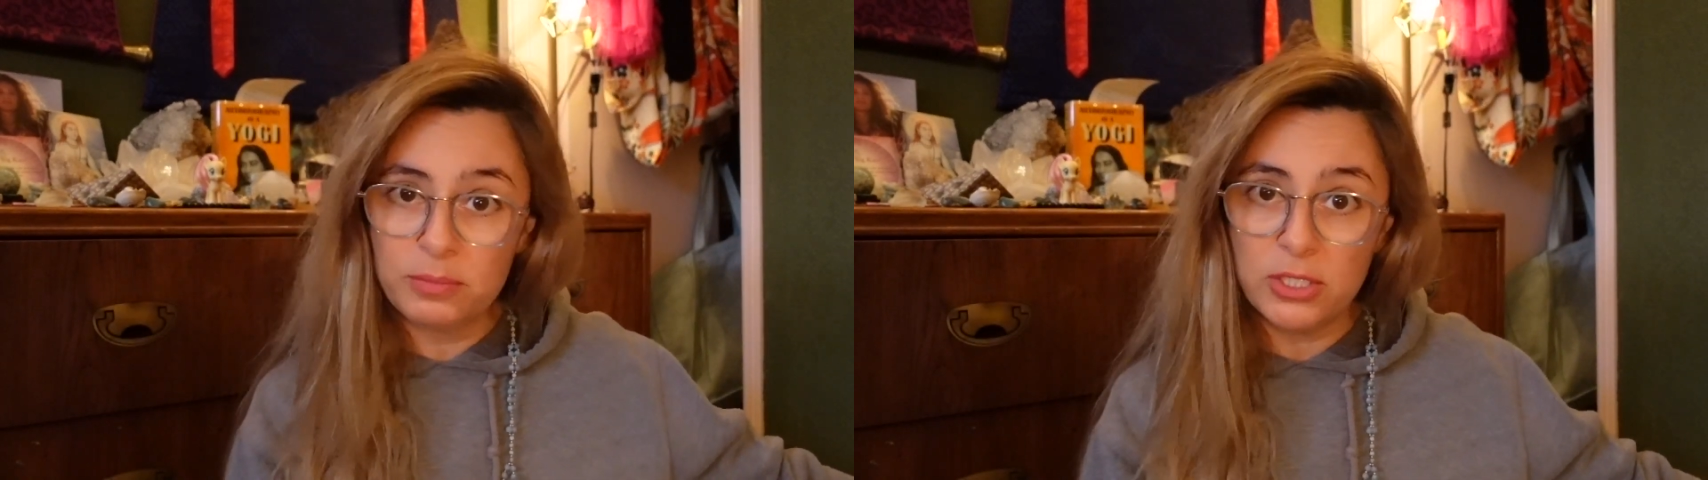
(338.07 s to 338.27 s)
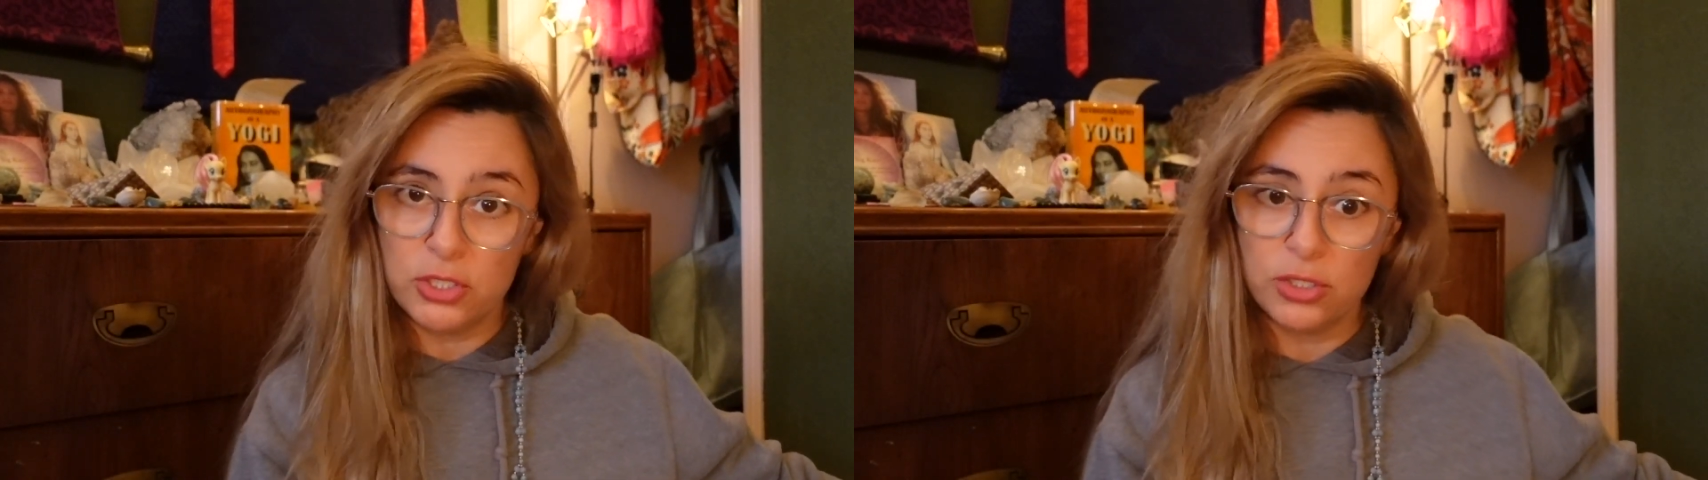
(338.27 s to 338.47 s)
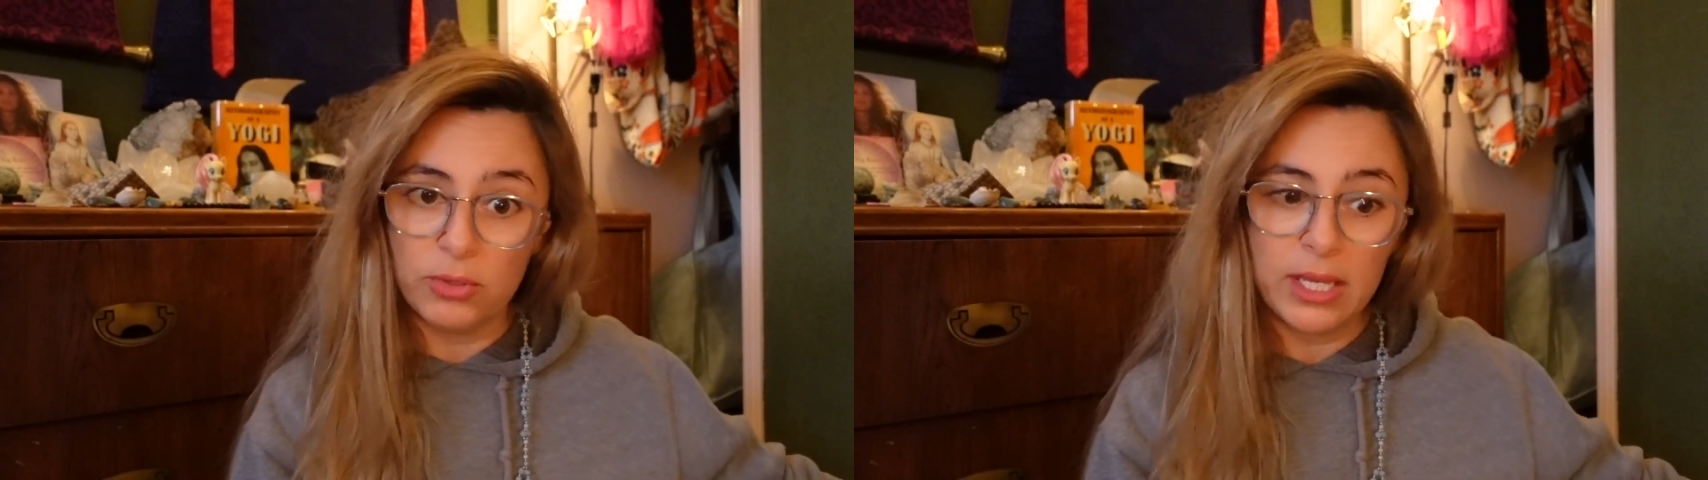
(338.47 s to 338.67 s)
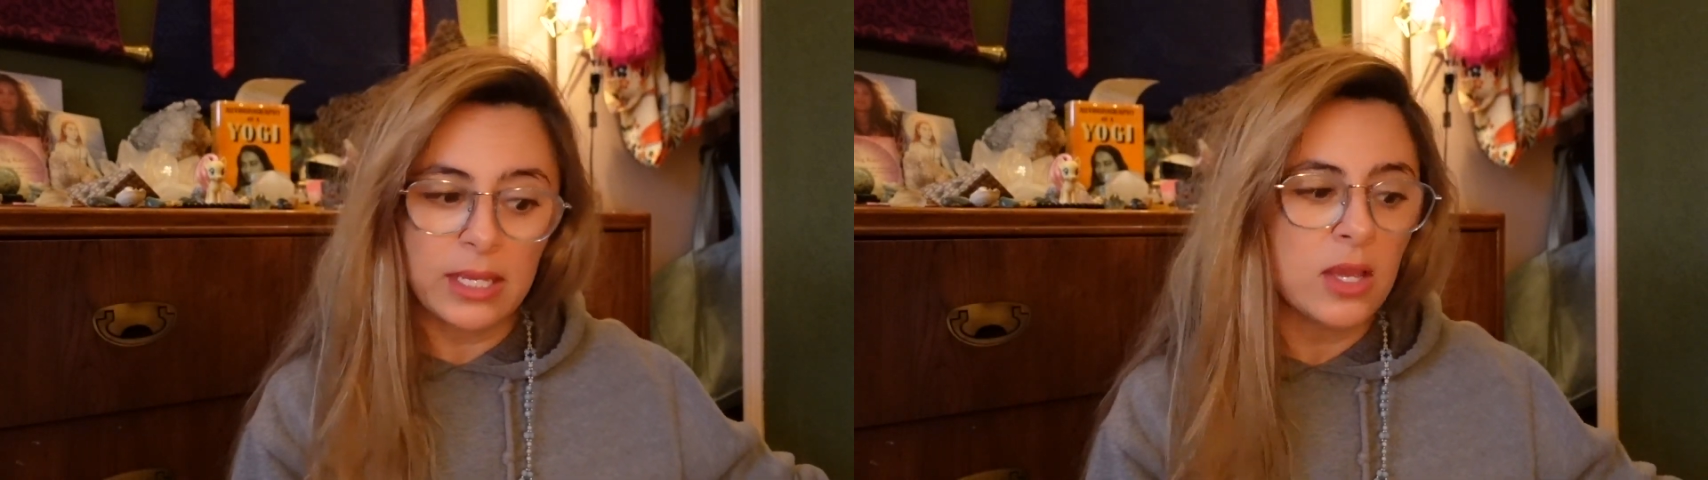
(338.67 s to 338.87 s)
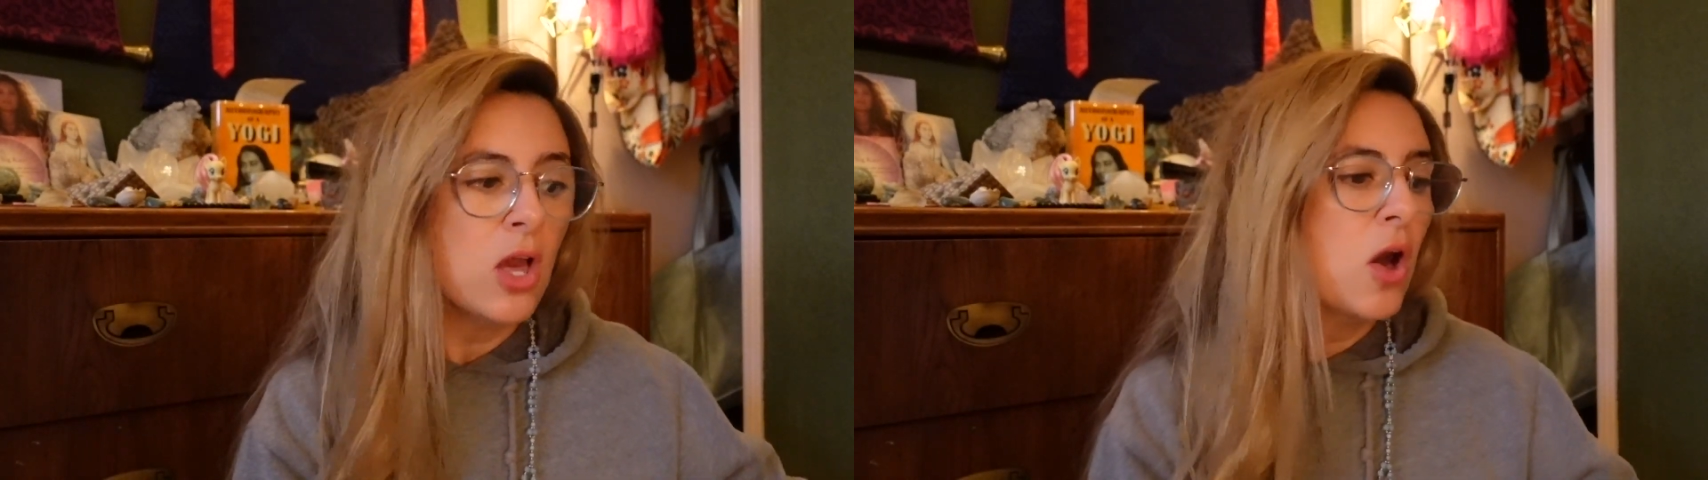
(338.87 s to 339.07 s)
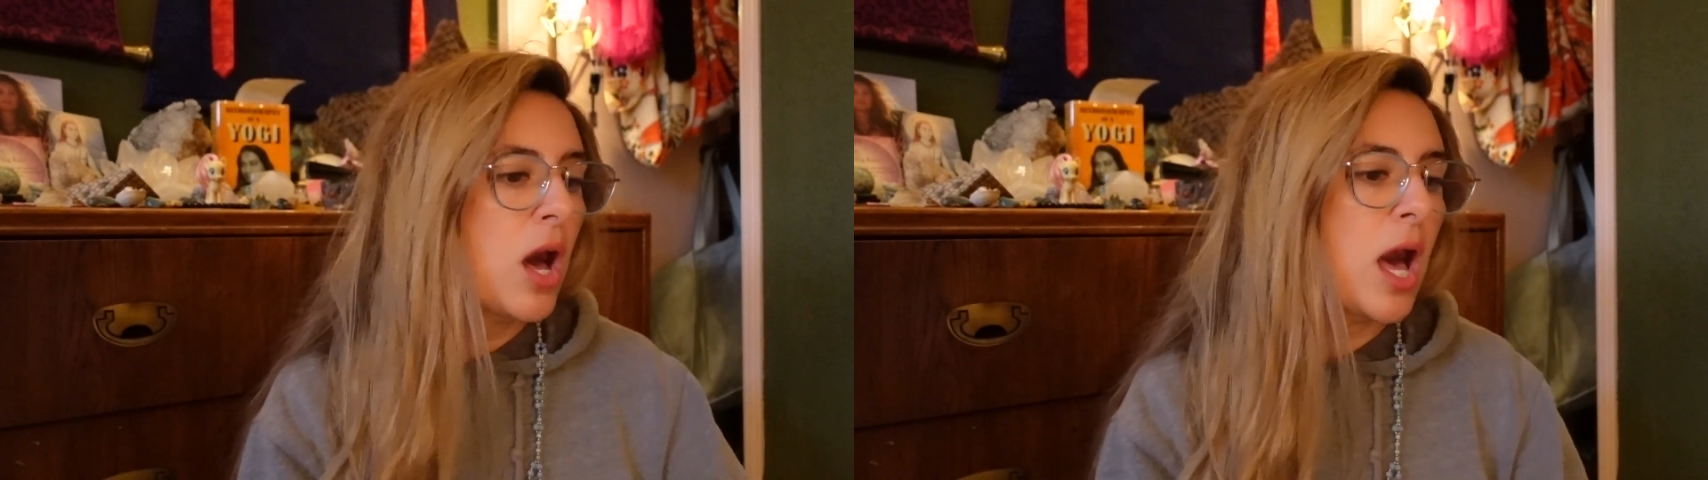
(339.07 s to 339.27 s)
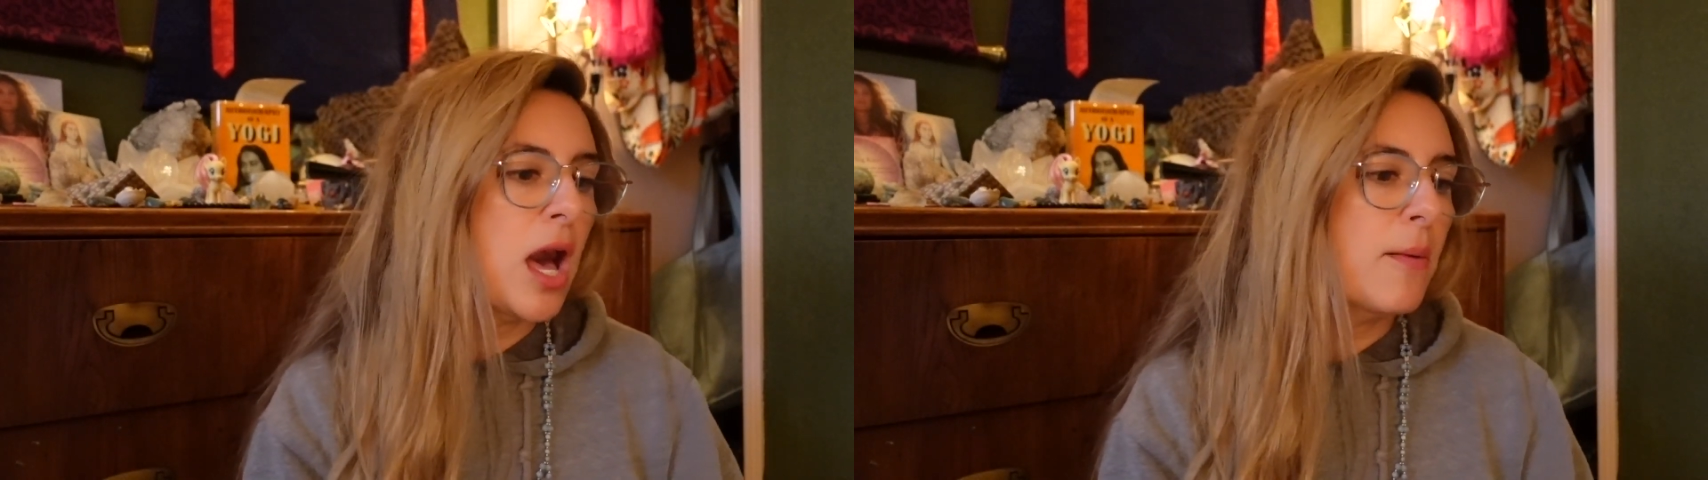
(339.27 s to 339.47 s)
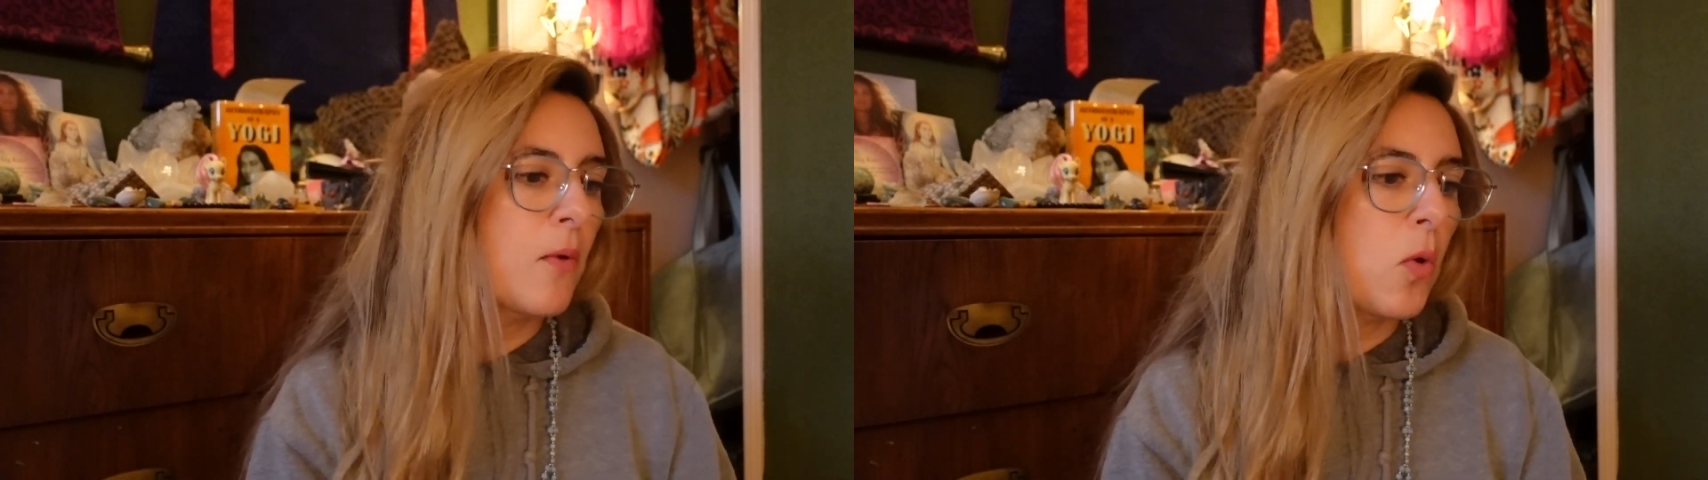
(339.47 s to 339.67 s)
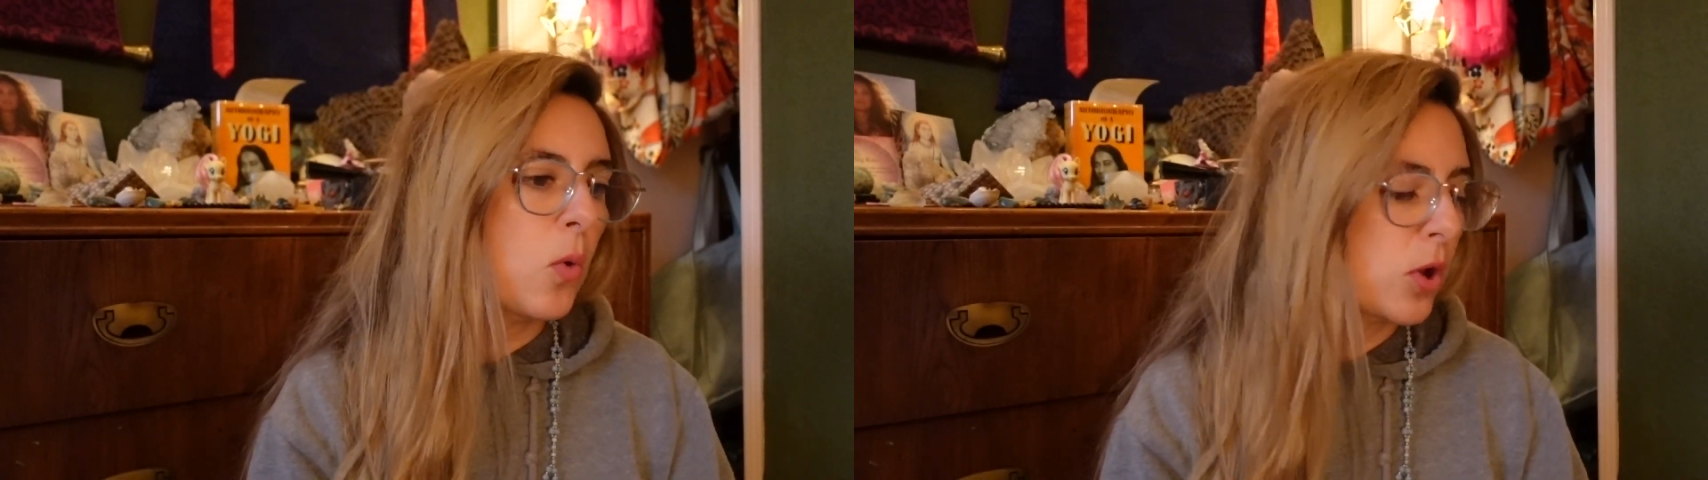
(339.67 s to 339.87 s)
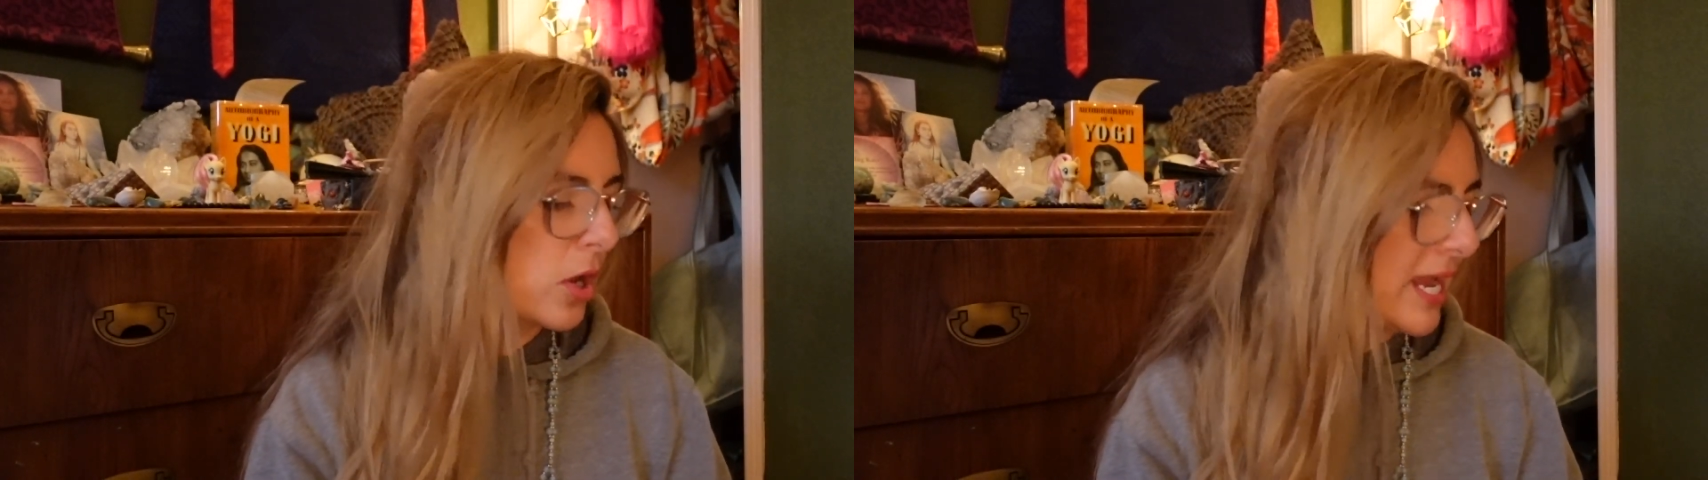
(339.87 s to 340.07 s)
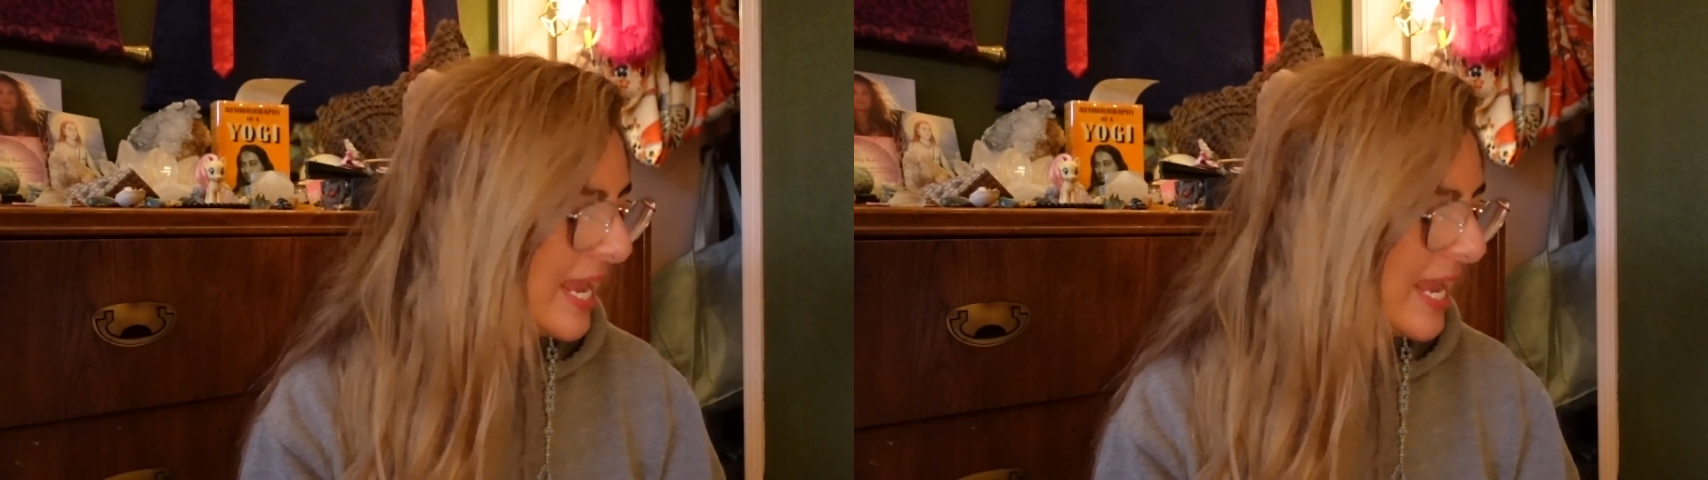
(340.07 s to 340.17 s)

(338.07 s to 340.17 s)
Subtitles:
be doing, or